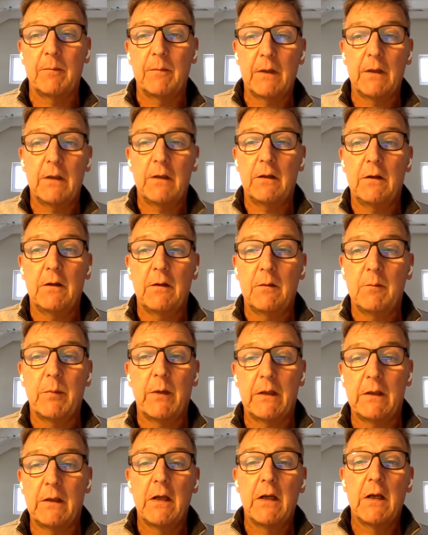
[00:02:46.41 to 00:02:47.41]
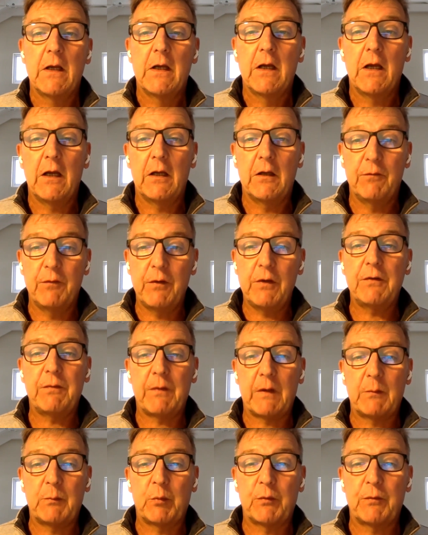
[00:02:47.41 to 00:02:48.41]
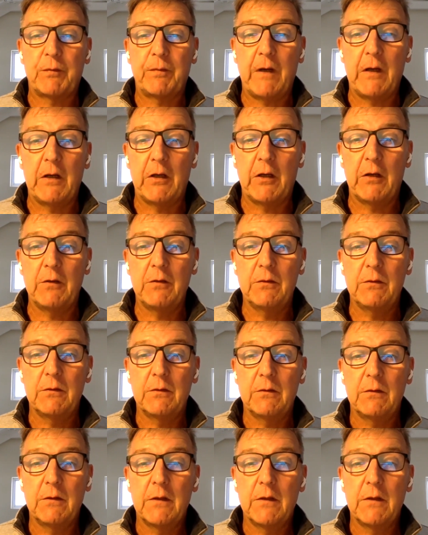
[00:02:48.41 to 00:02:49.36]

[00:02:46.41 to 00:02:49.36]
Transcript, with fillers: That, but a diversified portfolio